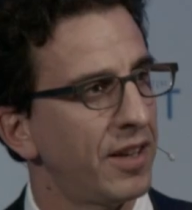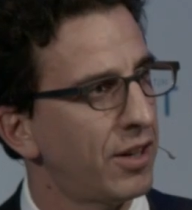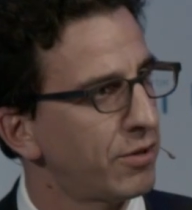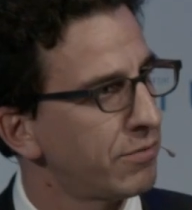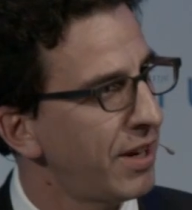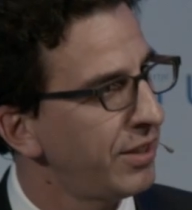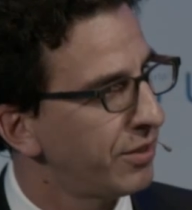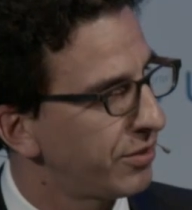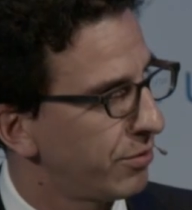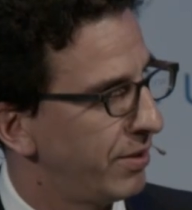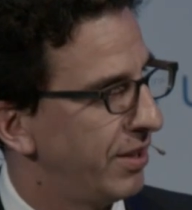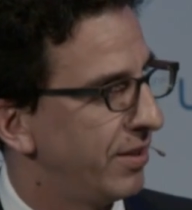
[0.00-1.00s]
our radar
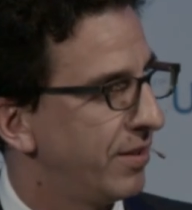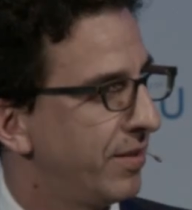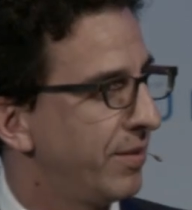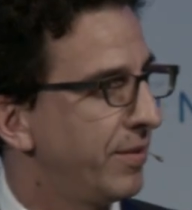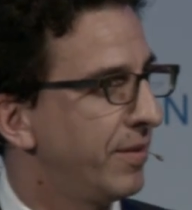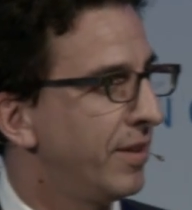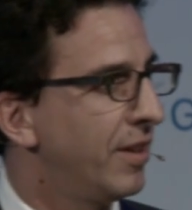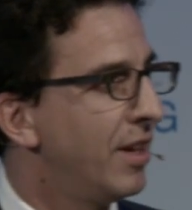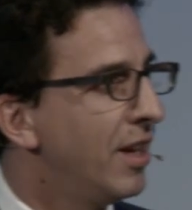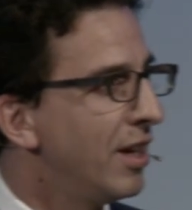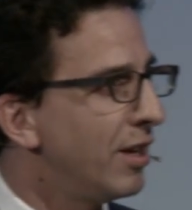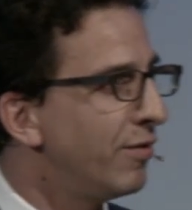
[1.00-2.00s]
screen.
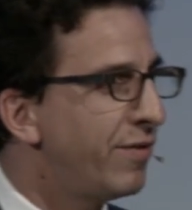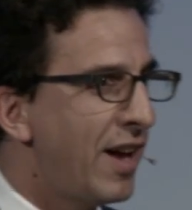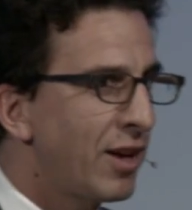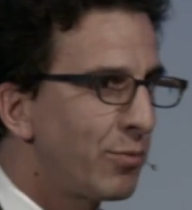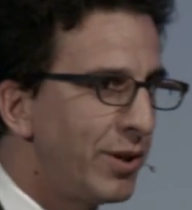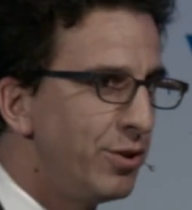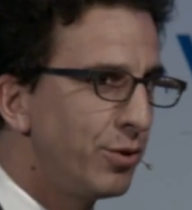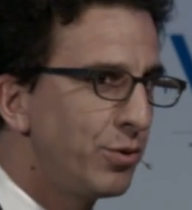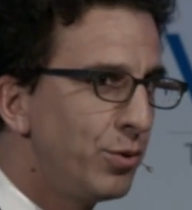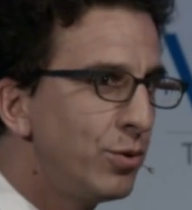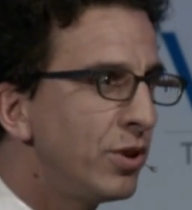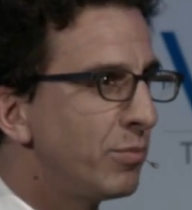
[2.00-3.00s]
In fact, when you
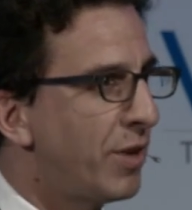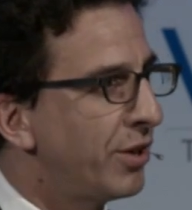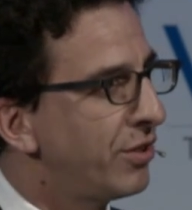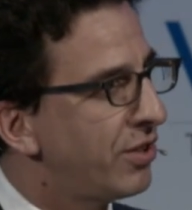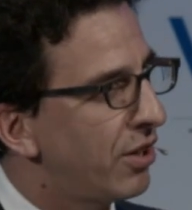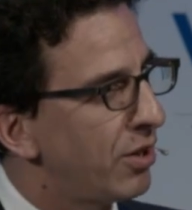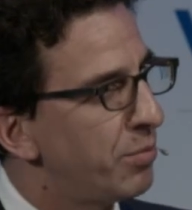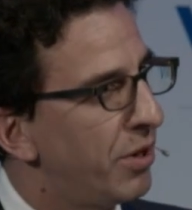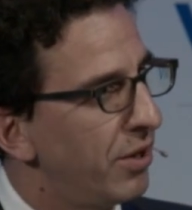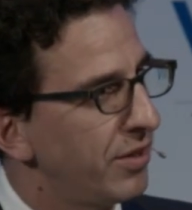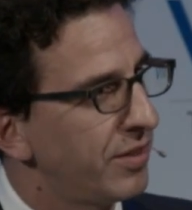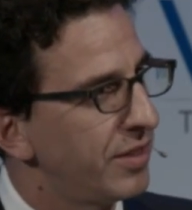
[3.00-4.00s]
Google monetary
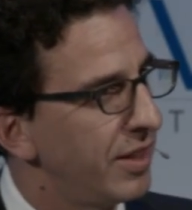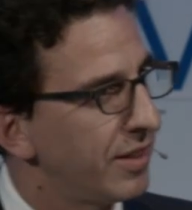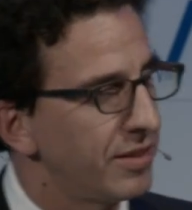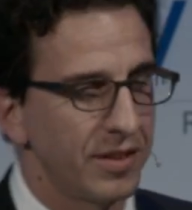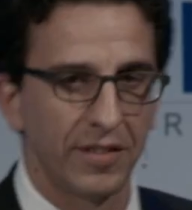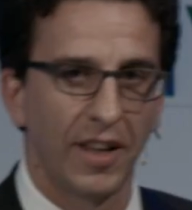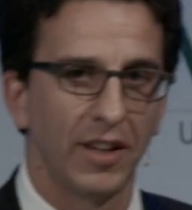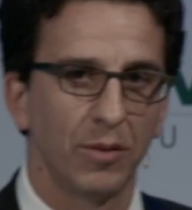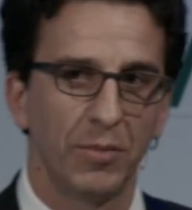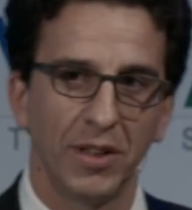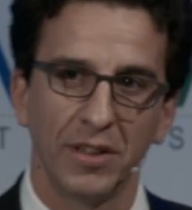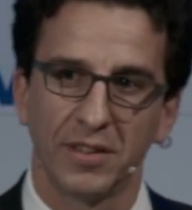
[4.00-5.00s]
policy and
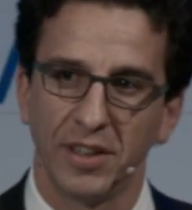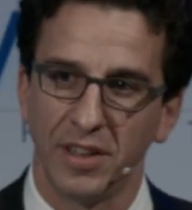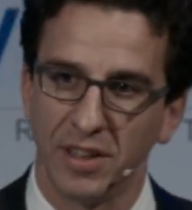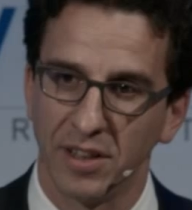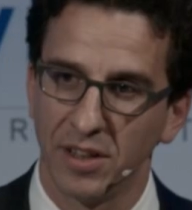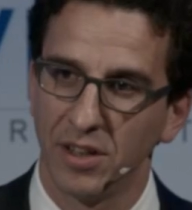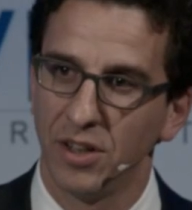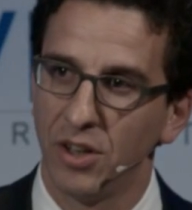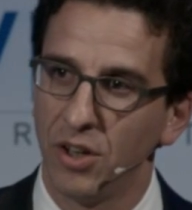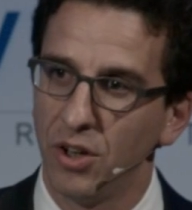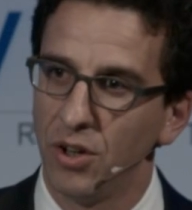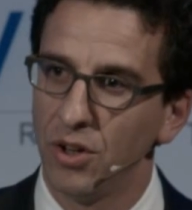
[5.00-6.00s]
sustainability,
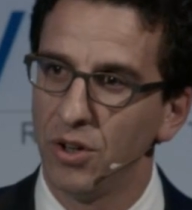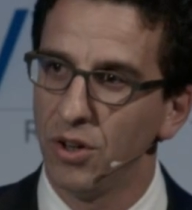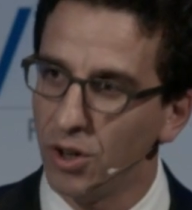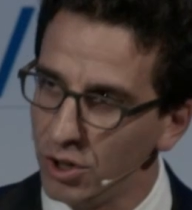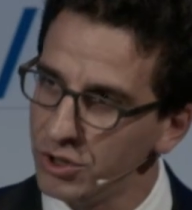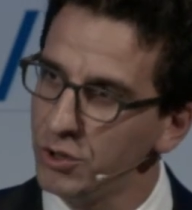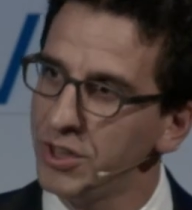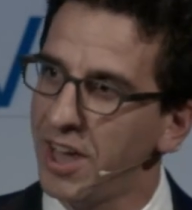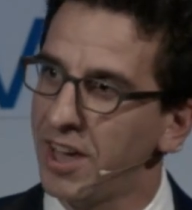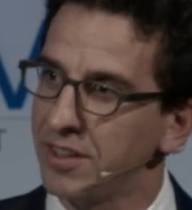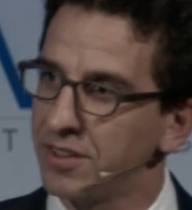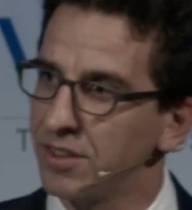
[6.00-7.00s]
all you
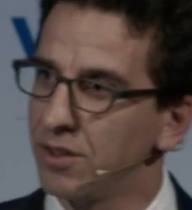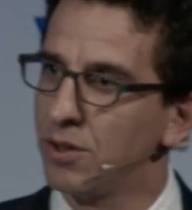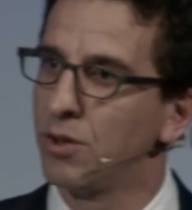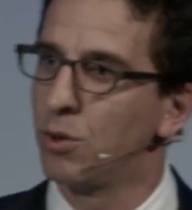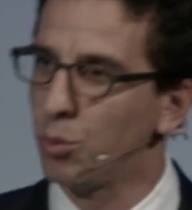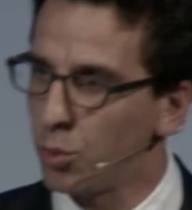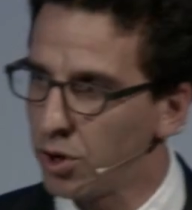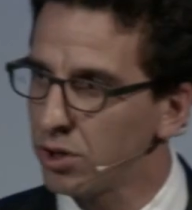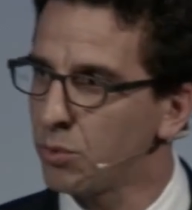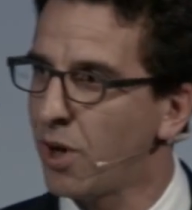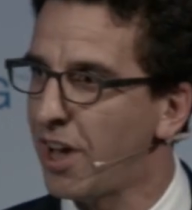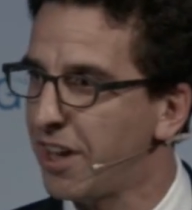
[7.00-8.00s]
get
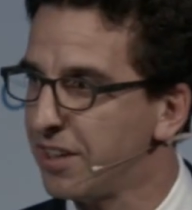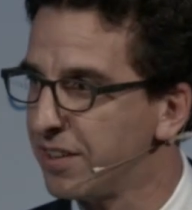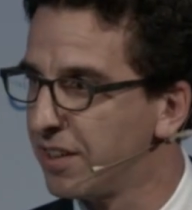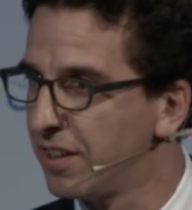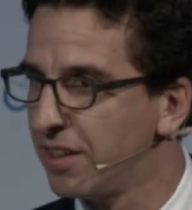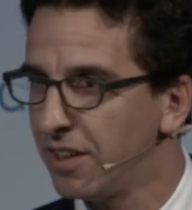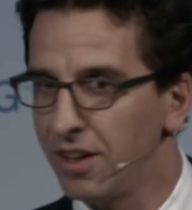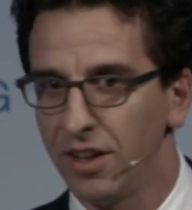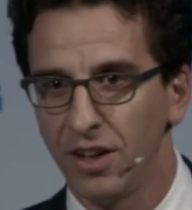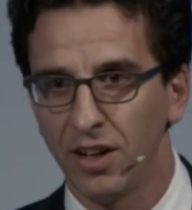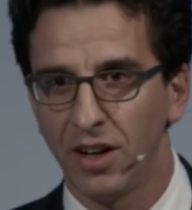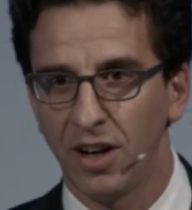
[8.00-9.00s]
worldwide
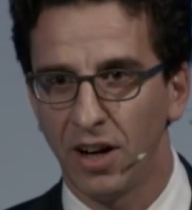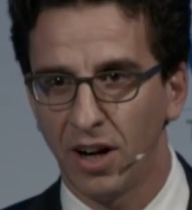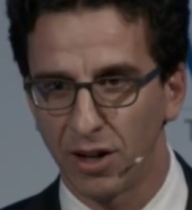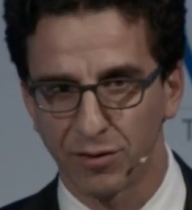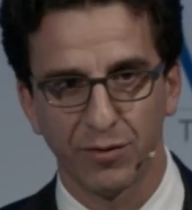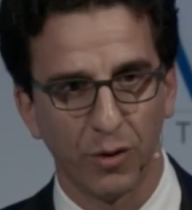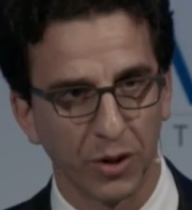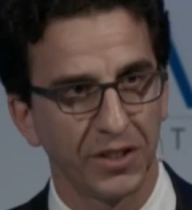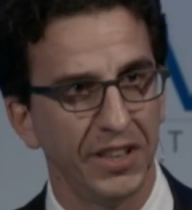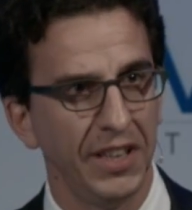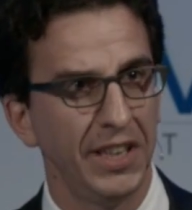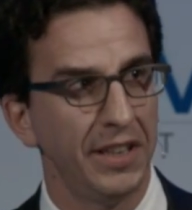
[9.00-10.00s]
are
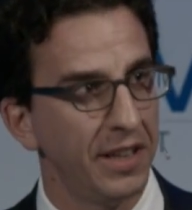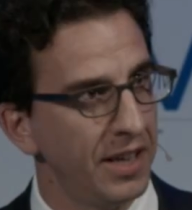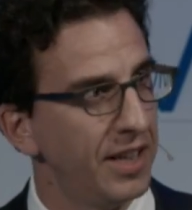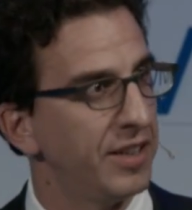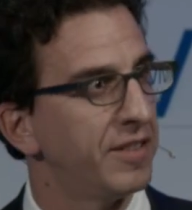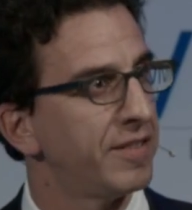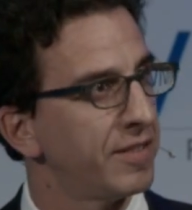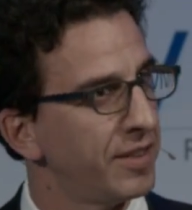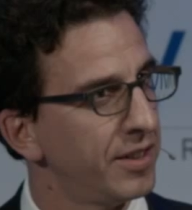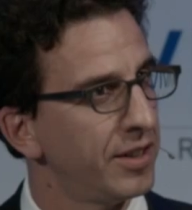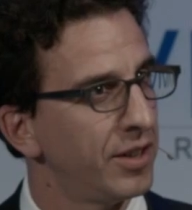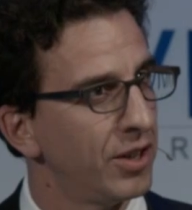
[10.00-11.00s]
14 hits.
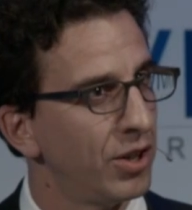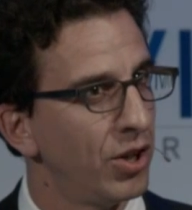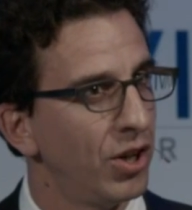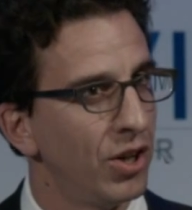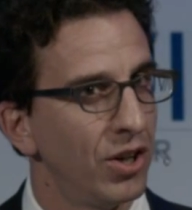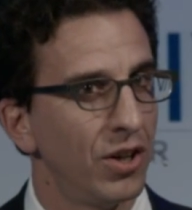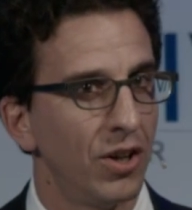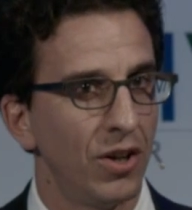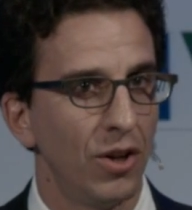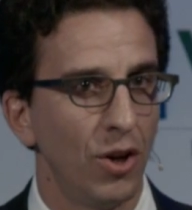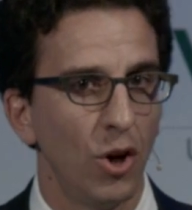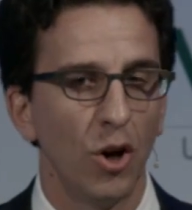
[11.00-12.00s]

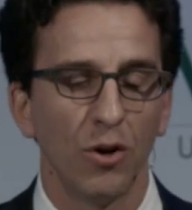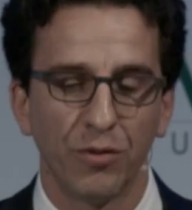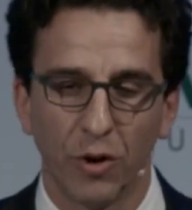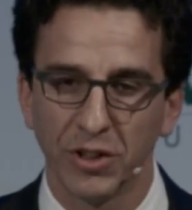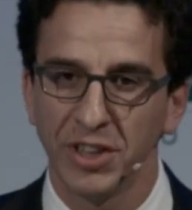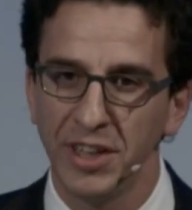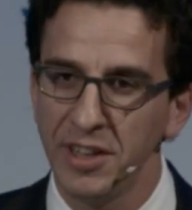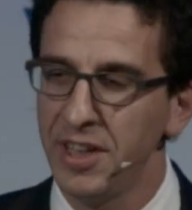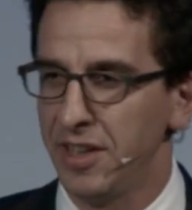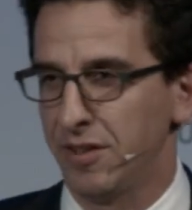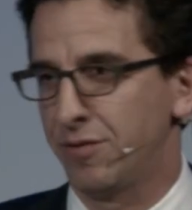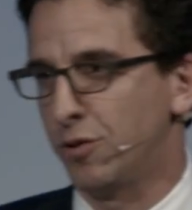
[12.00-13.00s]
14
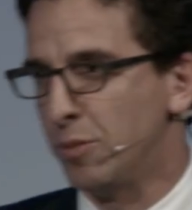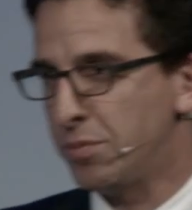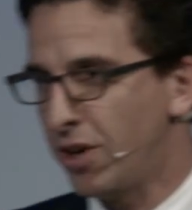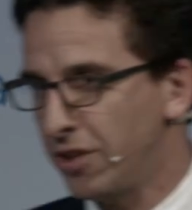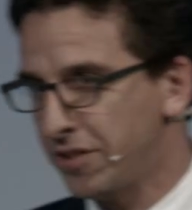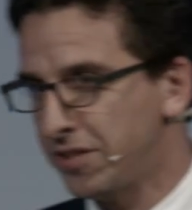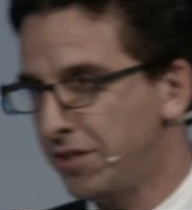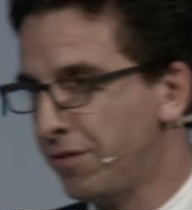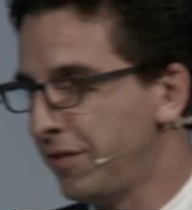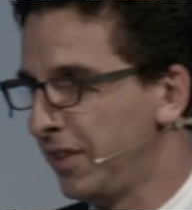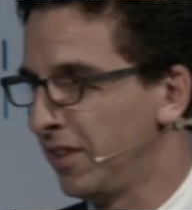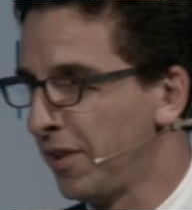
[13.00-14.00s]
hits for a policy
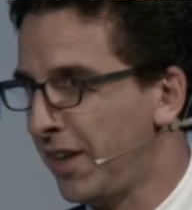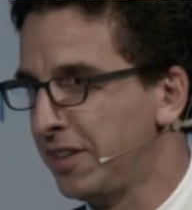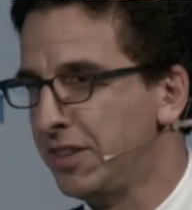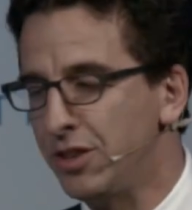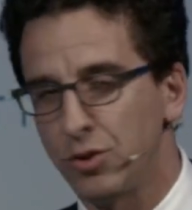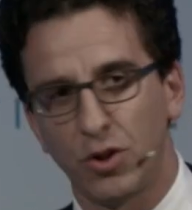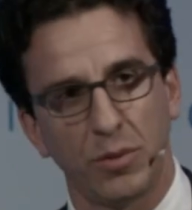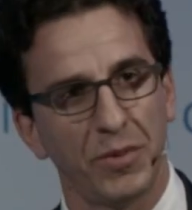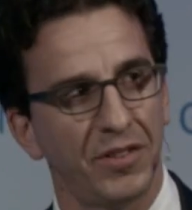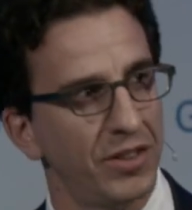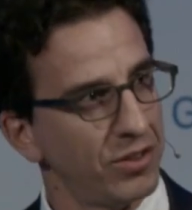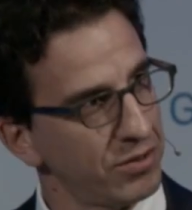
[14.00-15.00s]
field that
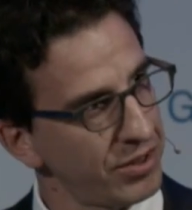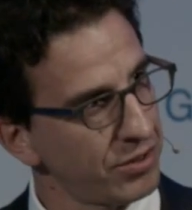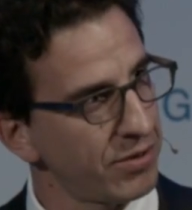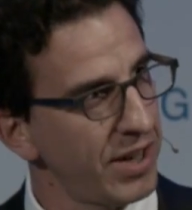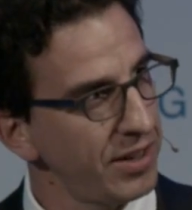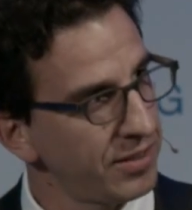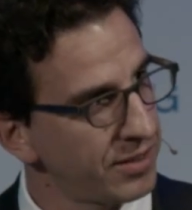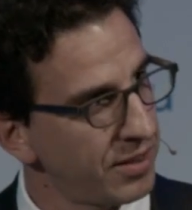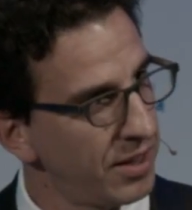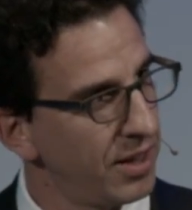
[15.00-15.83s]
determines interest rates